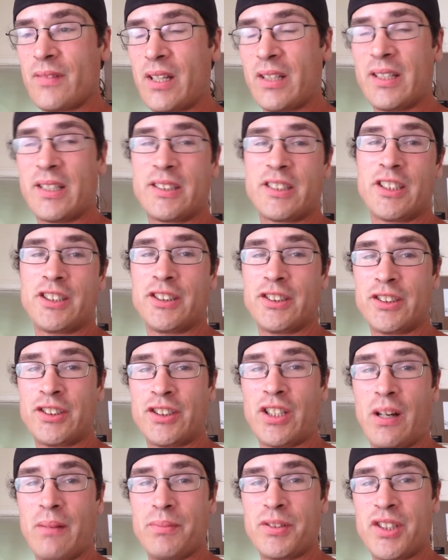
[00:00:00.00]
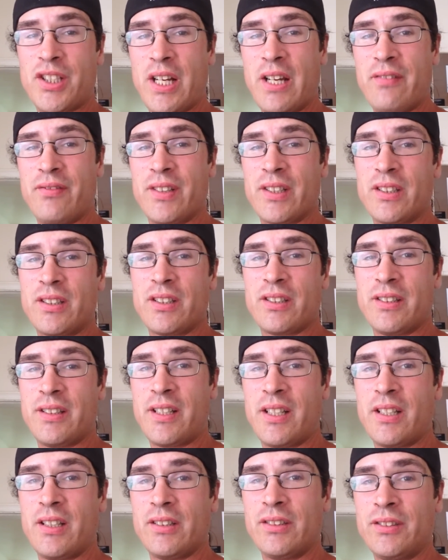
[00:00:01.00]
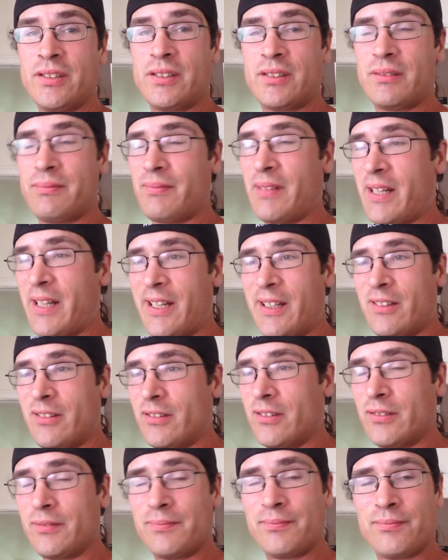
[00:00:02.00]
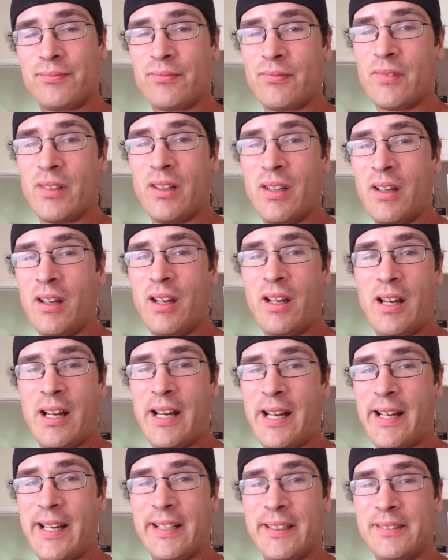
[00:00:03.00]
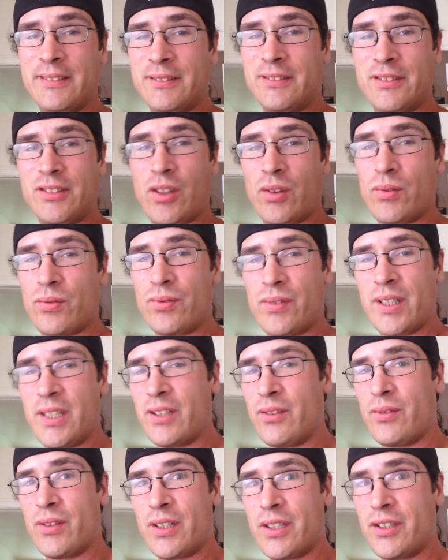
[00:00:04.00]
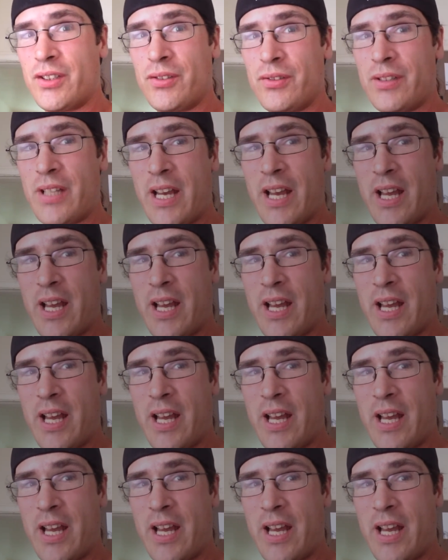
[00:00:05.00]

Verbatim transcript: Unless I just stop shaving till it heals. I don't know. I don't really want to do